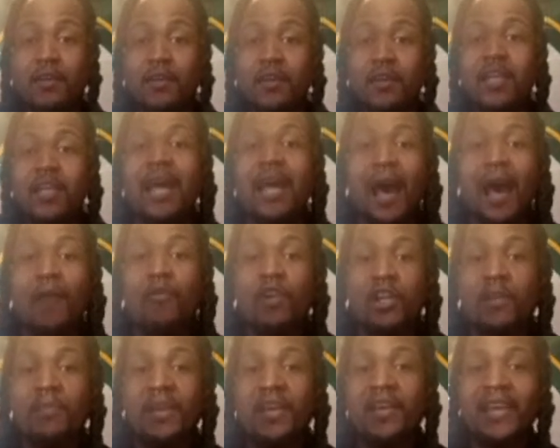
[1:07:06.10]
And I
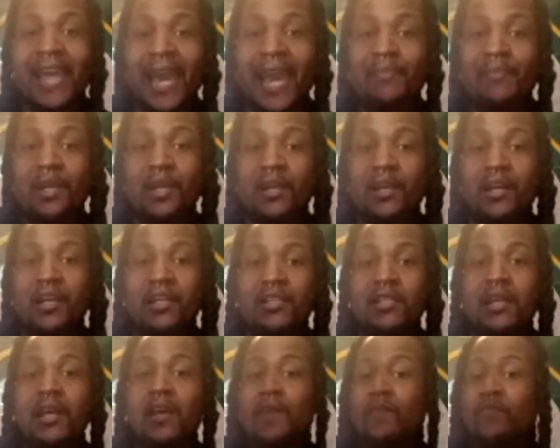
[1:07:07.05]
want to be a captain
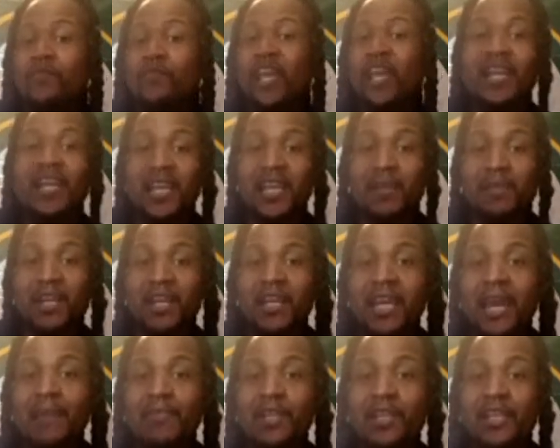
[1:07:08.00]
because they didn't give me the
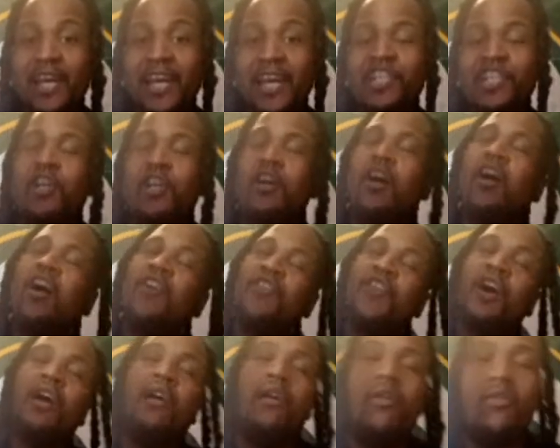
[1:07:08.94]
captain last year,
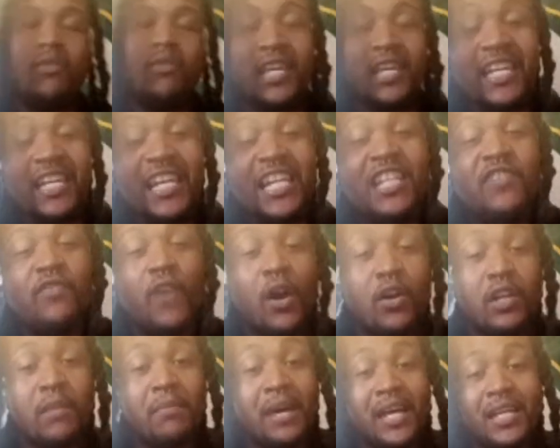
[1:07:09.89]
although it is
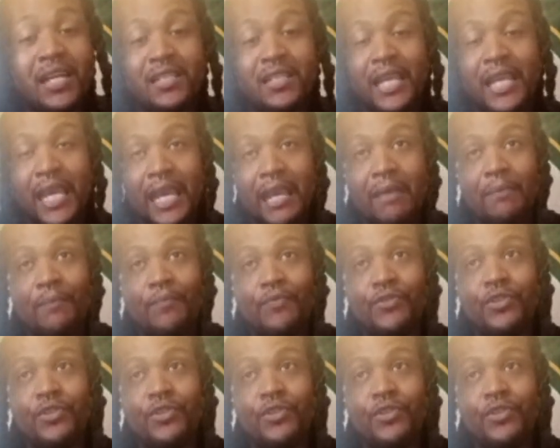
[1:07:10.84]
voted by the team.